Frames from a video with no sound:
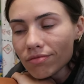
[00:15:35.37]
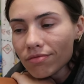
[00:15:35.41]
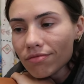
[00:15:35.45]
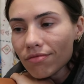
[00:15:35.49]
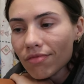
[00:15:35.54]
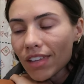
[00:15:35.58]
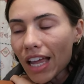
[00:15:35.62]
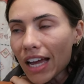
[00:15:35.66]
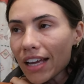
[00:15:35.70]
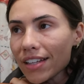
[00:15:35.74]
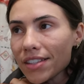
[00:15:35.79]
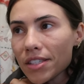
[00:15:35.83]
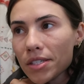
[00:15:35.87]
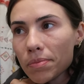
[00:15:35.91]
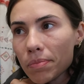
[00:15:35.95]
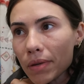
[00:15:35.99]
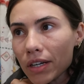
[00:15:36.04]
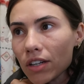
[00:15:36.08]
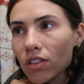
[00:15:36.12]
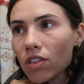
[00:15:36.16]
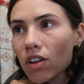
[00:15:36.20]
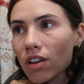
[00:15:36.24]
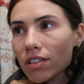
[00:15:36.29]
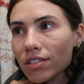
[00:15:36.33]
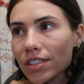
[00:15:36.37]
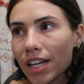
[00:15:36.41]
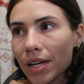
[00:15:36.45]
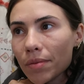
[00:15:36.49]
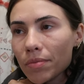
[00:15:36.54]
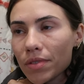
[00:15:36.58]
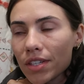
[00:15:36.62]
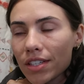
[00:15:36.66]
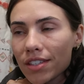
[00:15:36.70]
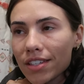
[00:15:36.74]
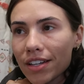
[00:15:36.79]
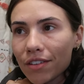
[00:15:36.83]
It's been a long time
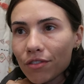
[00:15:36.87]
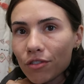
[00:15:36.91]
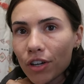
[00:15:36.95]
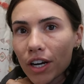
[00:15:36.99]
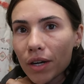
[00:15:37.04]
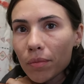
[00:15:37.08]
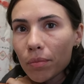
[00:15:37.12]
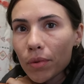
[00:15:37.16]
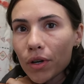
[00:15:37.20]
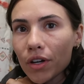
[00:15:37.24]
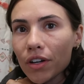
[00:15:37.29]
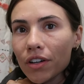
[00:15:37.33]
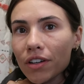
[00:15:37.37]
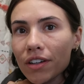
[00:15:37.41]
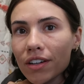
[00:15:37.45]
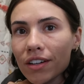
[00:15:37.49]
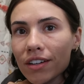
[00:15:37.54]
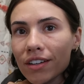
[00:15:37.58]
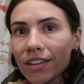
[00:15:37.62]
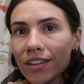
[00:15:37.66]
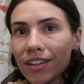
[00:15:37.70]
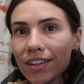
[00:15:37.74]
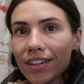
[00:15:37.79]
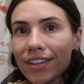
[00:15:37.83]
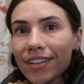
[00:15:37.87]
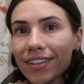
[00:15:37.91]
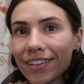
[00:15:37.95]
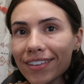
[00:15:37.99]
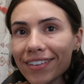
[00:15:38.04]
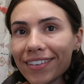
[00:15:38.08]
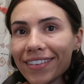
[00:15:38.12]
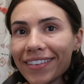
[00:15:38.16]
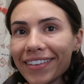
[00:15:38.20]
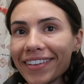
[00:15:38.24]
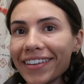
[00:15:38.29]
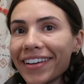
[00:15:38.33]
since I've read a book.
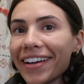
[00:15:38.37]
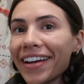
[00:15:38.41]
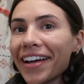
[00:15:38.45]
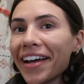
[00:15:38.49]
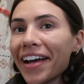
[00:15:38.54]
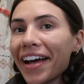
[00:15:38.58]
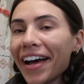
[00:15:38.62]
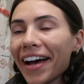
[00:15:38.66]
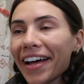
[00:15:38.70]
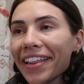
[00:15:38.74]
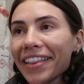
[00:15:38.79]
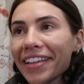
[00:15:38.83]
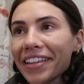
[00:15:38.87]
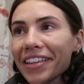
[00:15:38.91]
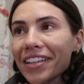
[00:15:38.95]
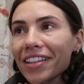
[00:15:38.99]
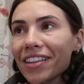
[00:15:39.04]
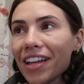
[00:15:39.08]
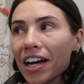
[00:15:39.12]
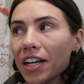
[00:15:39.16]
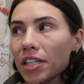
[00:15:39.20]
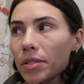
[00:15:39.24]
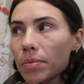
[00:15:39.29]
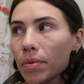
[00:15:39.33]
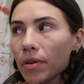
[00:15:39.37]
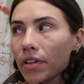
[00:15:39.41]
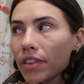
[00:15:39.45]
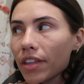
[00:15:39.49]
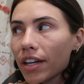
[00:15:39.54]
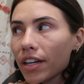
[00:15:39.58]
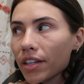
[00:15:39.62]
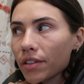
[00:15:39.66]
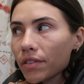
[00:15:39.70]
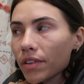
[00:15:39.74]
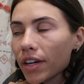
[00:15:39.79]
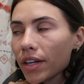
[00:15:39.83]
I think the last book
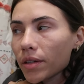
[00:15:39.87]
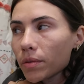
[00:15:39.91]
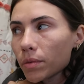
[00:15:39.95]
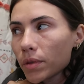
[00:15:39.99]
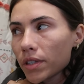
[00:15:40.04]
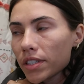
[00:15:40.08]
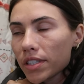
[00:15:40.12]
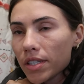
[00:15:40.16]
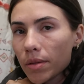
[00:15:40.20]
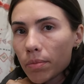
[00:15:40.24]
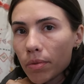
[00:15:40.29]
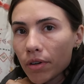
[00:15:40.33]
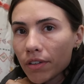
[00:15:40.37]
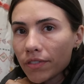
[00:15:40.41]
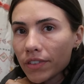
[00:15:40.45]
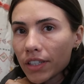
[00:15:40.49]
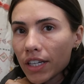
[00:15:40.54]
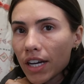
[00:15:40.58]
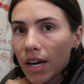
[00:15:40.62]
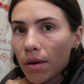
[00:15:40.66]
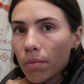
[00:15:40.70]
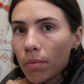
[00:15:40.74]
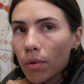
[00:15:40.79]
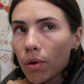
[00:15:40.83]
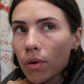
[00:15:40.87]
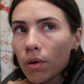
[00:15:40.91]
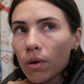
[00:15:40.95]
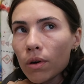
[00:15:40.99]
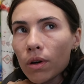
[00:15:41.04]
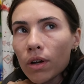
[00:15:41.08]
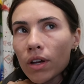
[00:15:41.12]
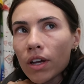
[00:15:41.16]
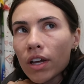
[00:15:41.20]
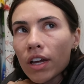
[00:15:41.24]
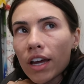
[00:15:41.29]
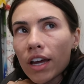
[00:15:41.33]
that I read was The Perfect Couple,
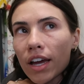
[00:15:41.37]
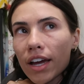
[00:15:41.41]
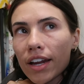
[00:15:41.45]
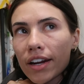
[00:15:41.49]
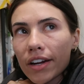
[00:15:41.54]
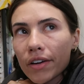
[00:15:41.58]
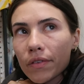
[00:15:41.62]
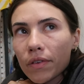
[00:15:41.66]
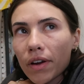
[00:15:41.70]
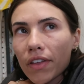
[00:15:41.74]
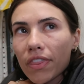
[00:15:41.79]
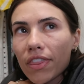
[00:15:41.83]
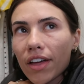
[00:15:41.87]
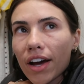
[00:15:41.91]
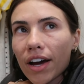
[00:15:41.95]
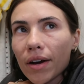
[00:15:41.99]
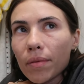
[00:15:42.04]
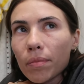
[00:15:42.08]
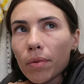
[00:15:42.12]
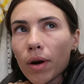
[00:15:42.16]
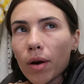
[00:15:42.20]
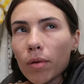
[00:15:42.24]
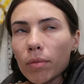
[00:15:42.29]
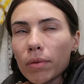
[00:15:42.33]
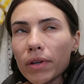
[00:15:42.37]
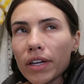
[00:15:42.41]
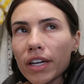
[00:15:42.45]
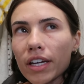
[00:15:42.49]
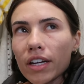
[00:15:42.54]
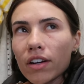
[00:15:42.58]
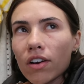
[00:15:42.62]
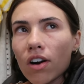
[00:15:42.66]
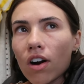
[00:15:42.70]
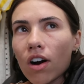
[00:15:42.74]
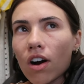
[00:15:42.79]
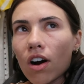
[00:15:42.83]
and I read that probably
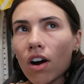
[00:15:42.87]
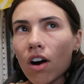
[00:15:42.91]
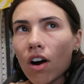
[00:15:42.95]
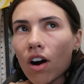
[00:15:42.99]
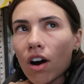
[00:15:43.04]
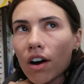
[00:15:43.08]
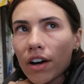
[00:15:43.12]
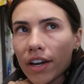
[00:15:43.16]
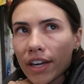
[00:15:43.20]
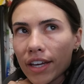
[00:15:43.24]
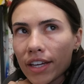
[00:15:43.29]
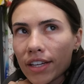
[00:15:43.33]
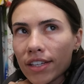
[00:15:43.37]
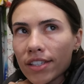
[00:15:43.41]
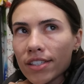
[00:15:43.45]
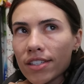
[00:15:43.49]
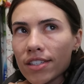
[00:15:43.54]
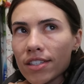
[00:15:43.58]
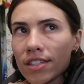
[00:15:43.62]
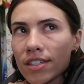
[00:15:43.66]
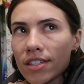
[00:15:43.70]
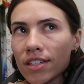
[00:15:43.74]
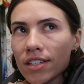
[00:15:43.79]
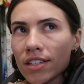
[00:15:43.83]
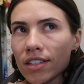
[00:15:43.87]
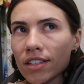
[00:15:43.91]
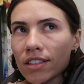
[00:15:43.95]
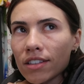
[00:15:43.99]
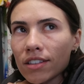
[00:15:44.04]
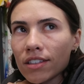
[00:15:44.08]
in August.